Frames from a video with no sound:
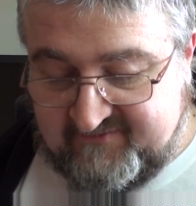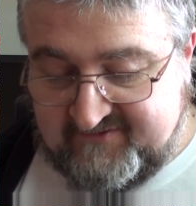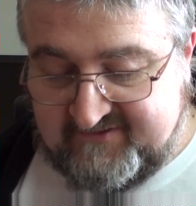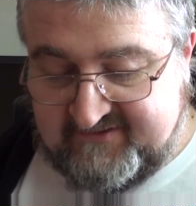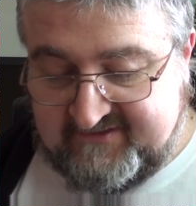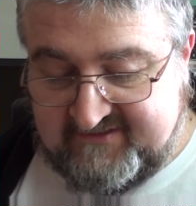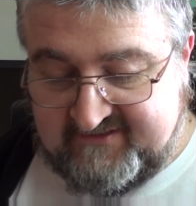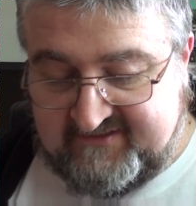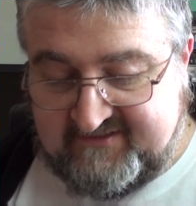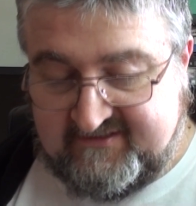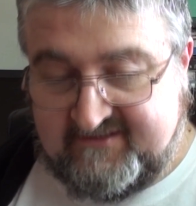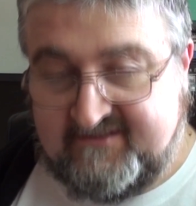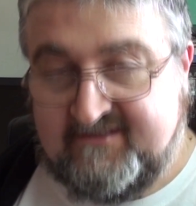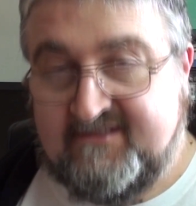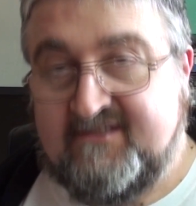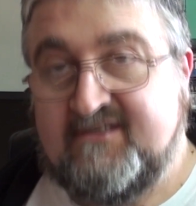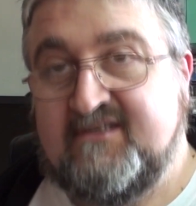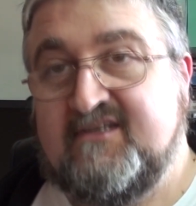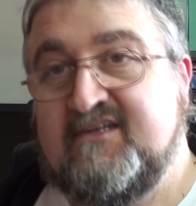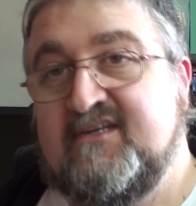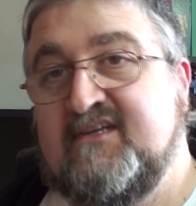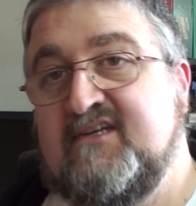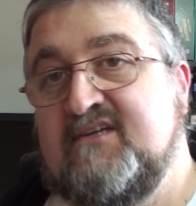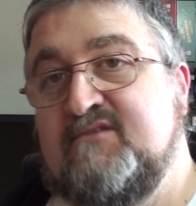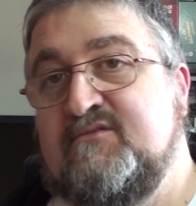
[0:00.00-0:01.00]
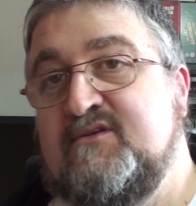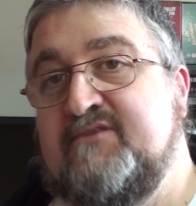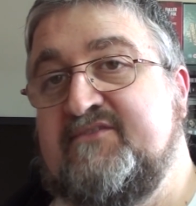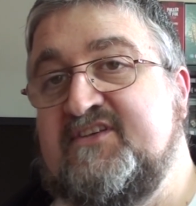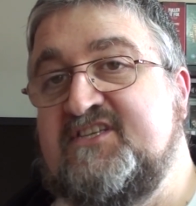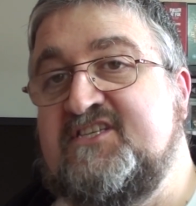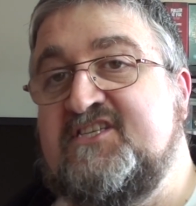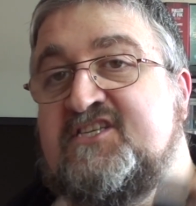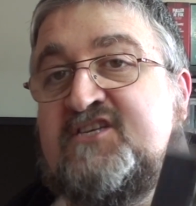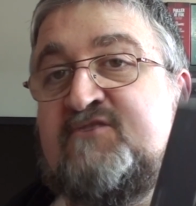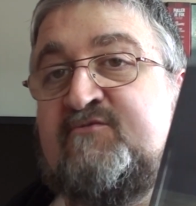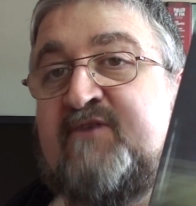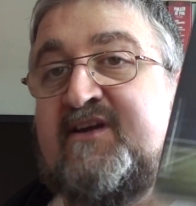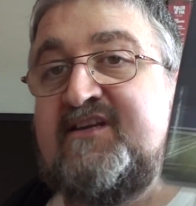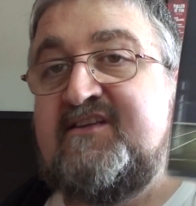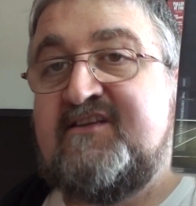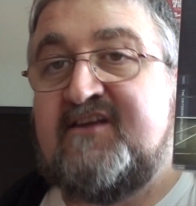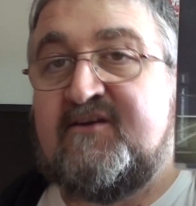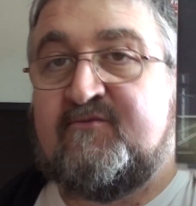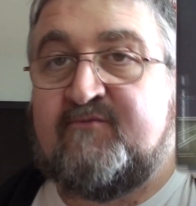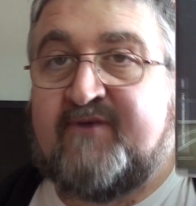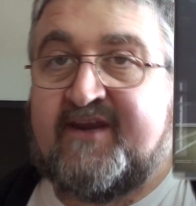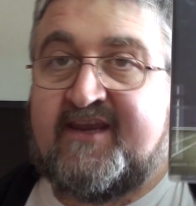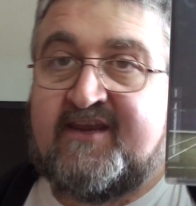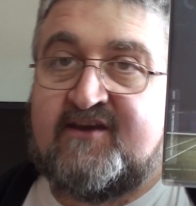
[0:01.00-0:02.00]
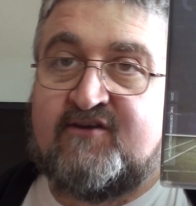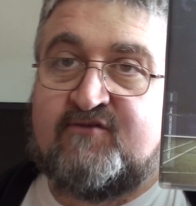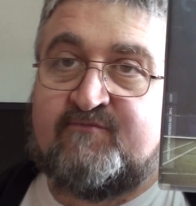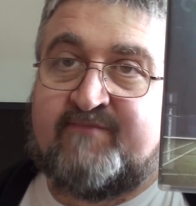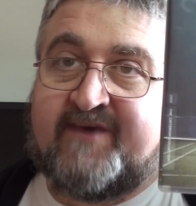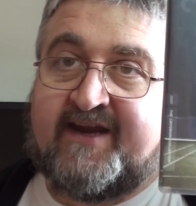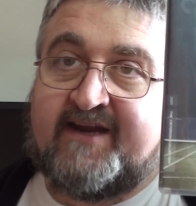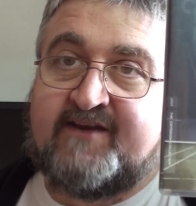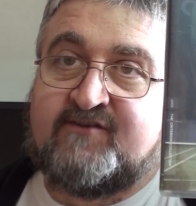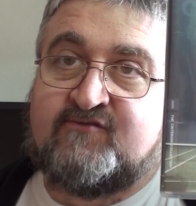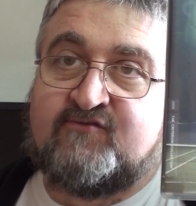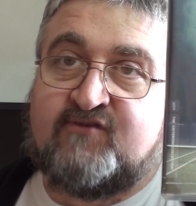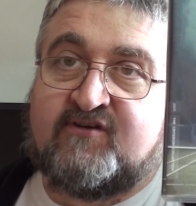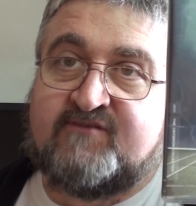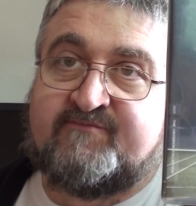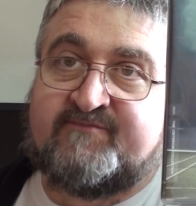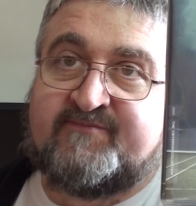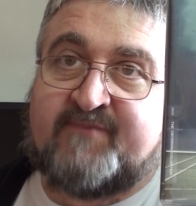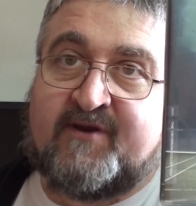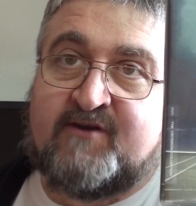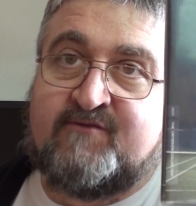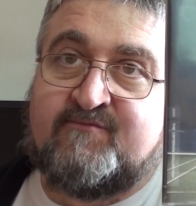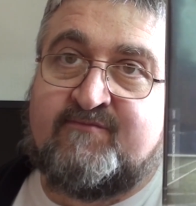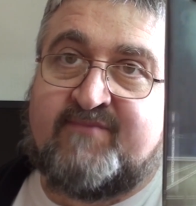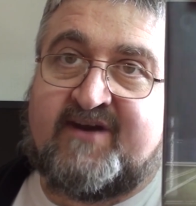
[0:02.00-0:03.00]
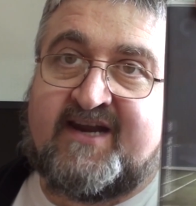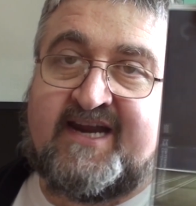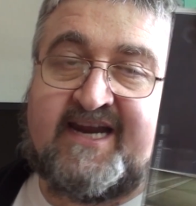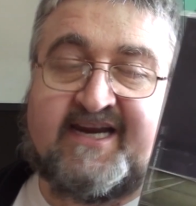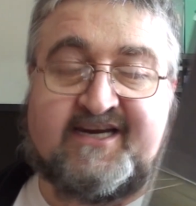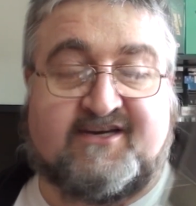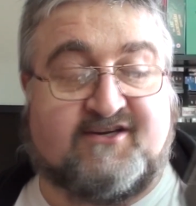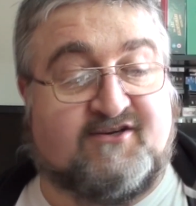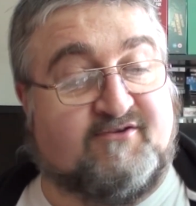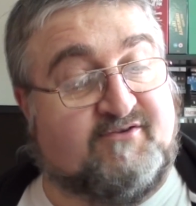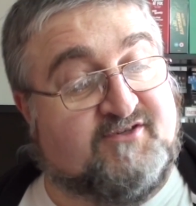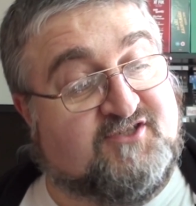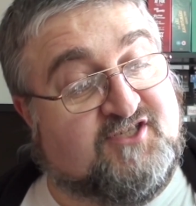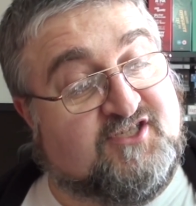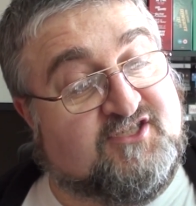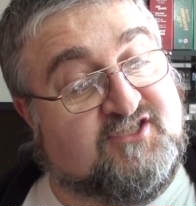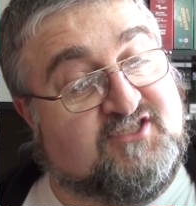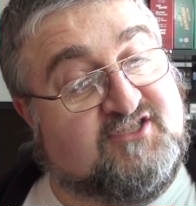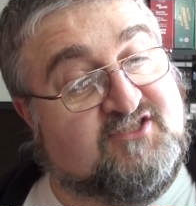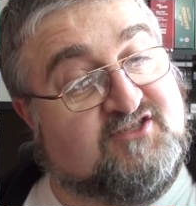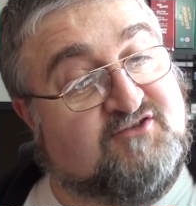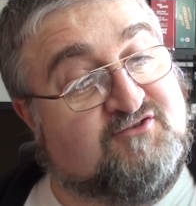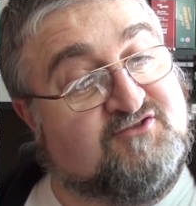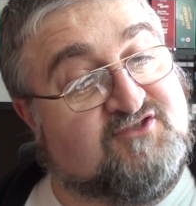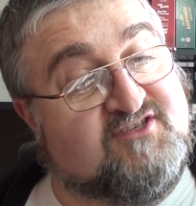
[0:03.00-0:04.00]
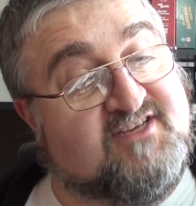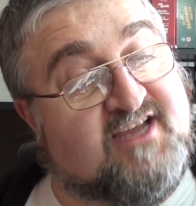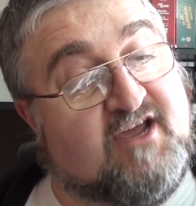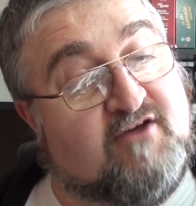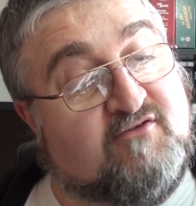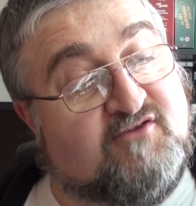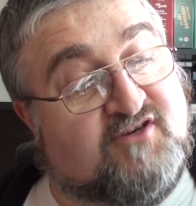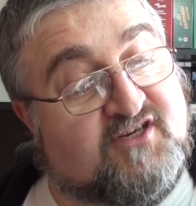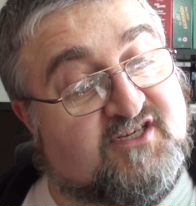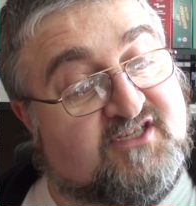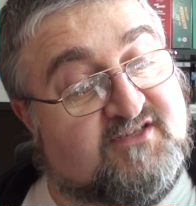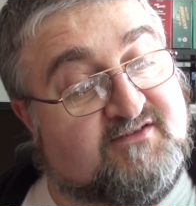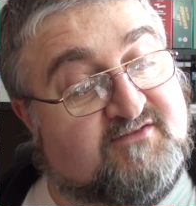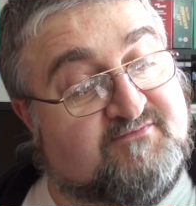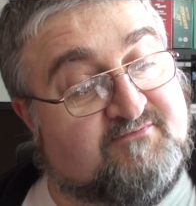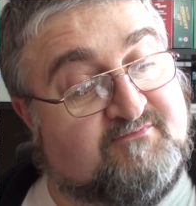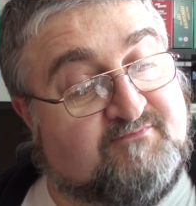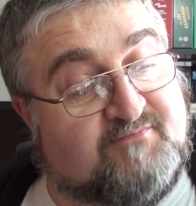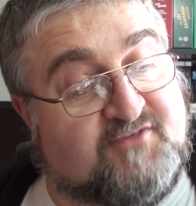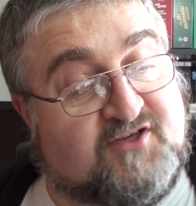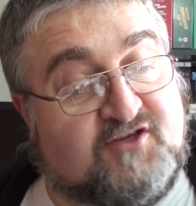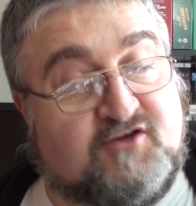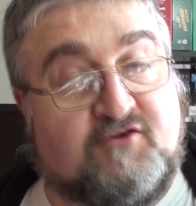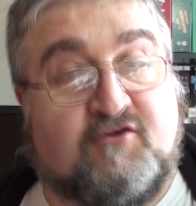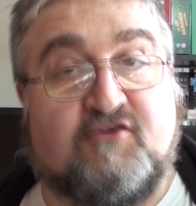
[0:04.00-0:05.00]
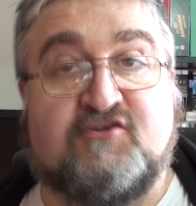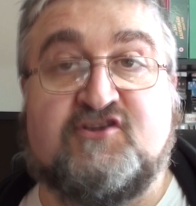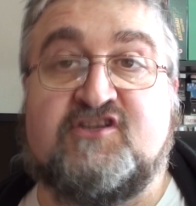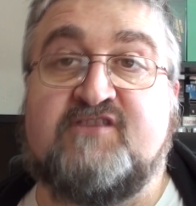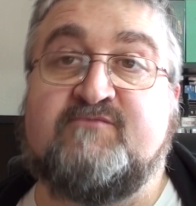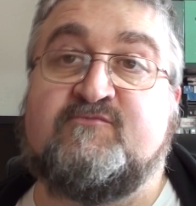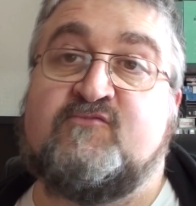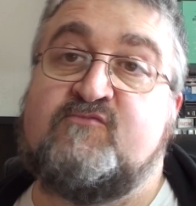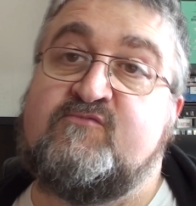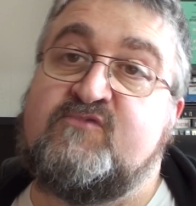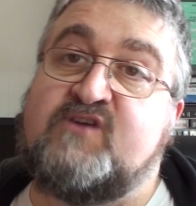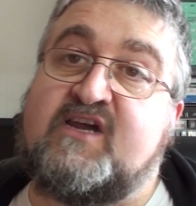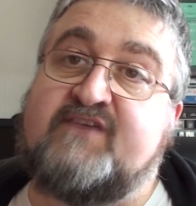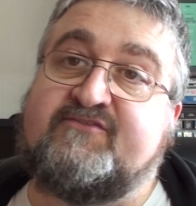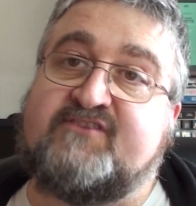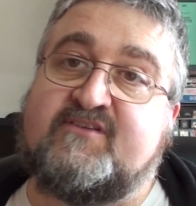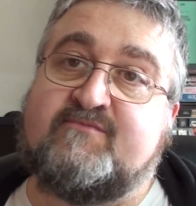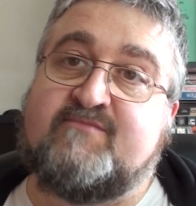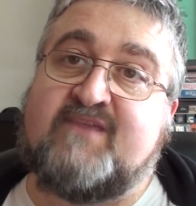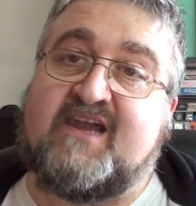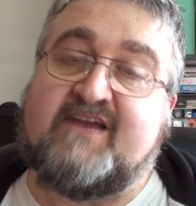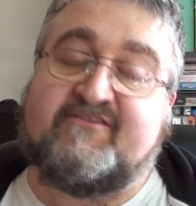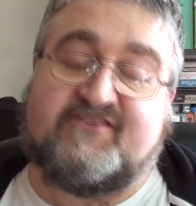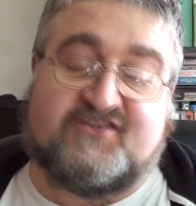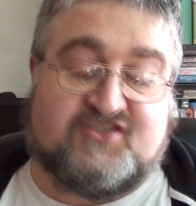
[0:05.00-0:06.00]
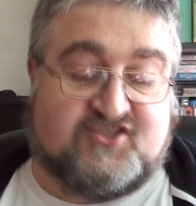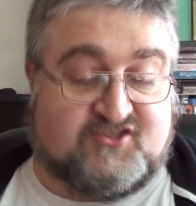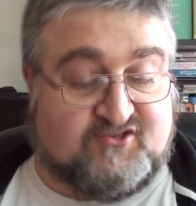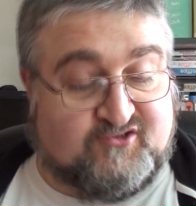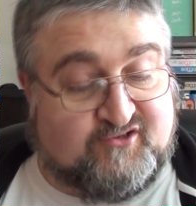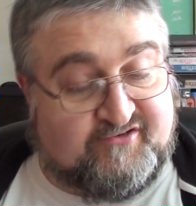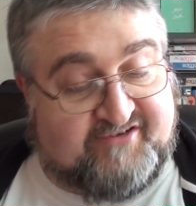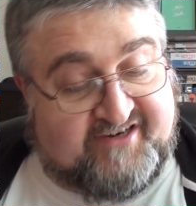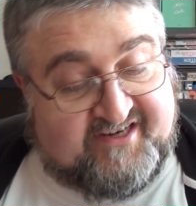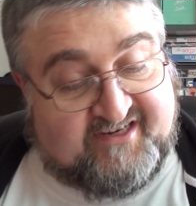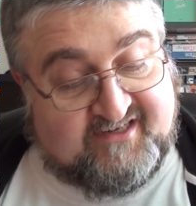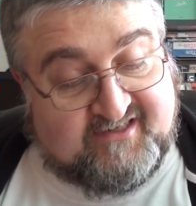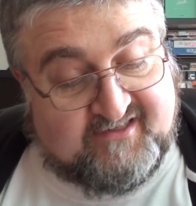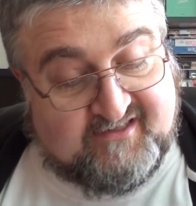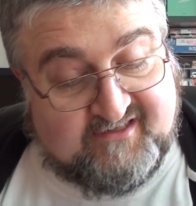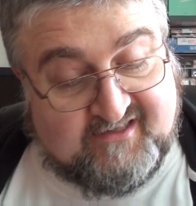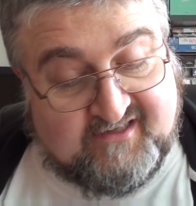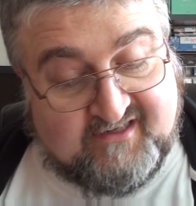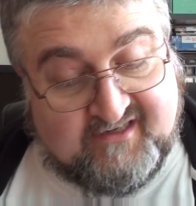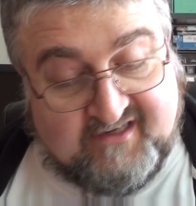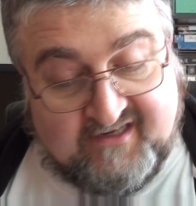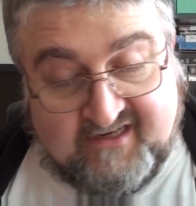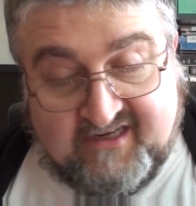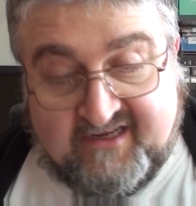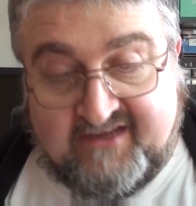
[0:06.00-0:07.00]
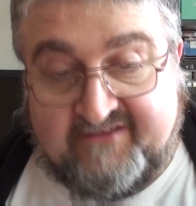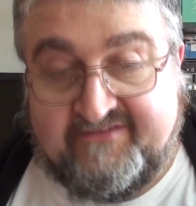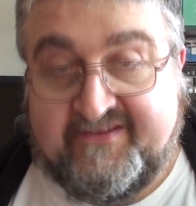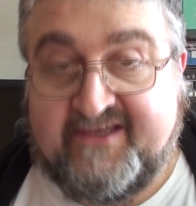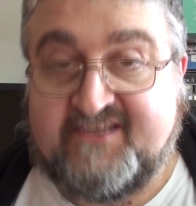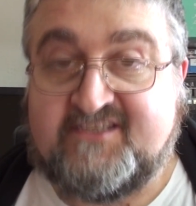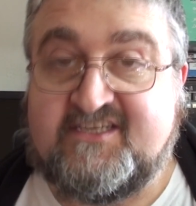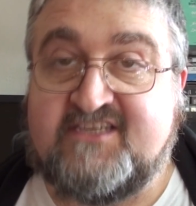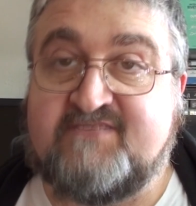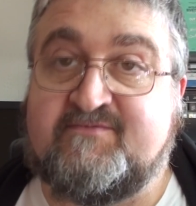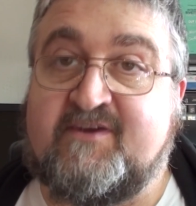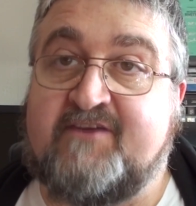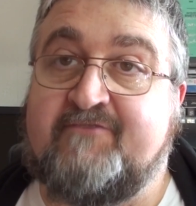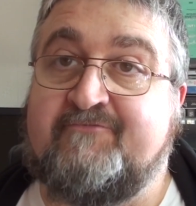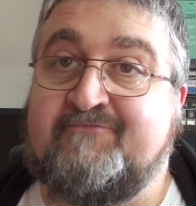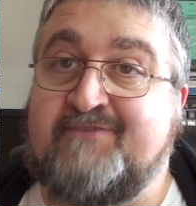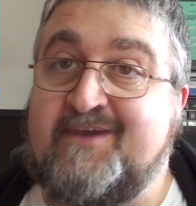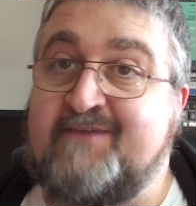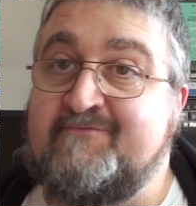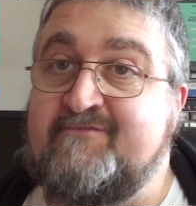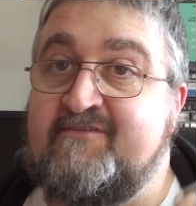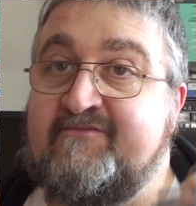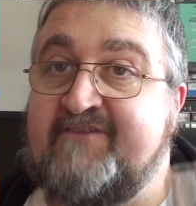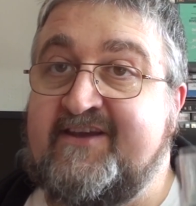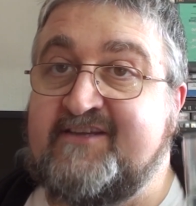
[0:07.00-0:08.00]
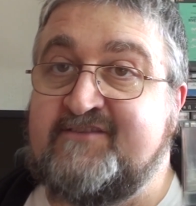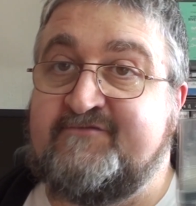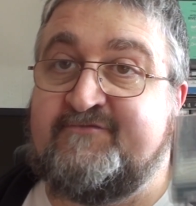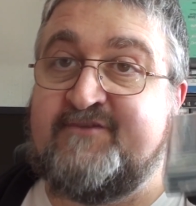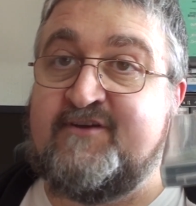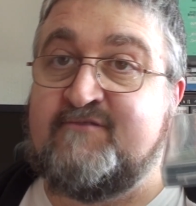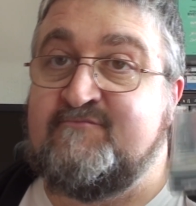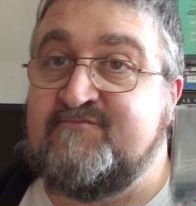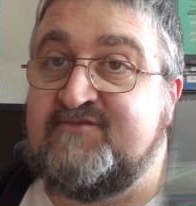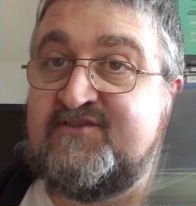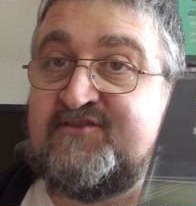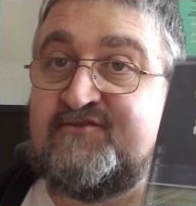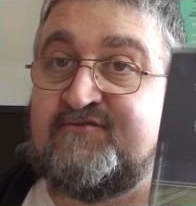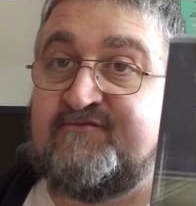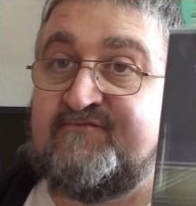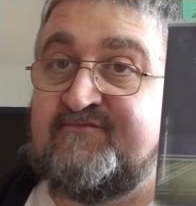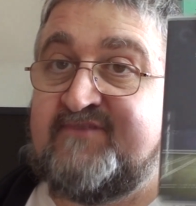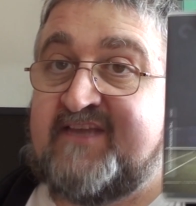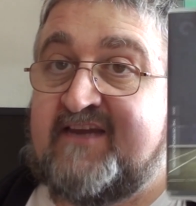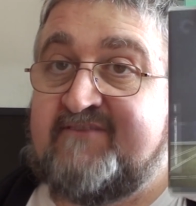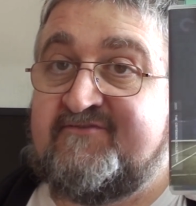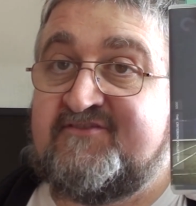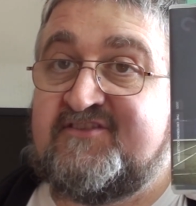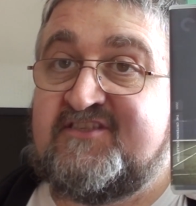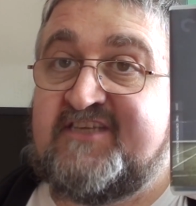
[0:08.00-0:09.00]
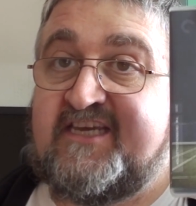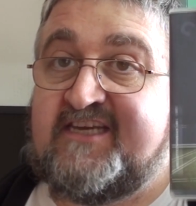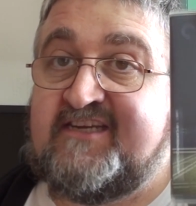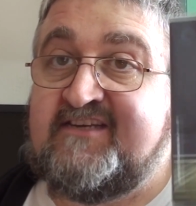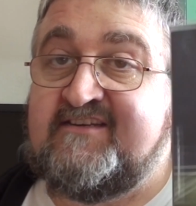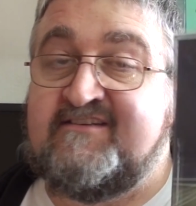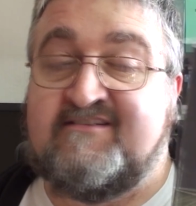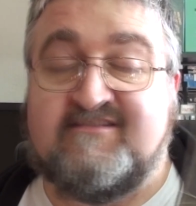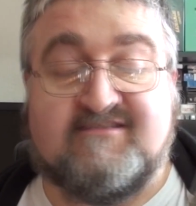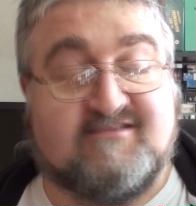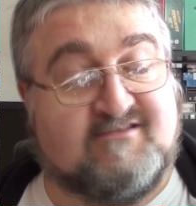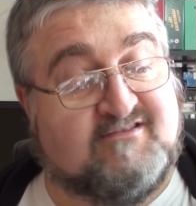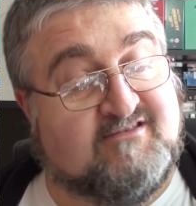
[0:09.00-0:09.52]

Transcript: We have The Squid and the Whale by Noah Baumbach, who's now just huge at the moment after Marriage Story. This is my favourite of his films that I've seen.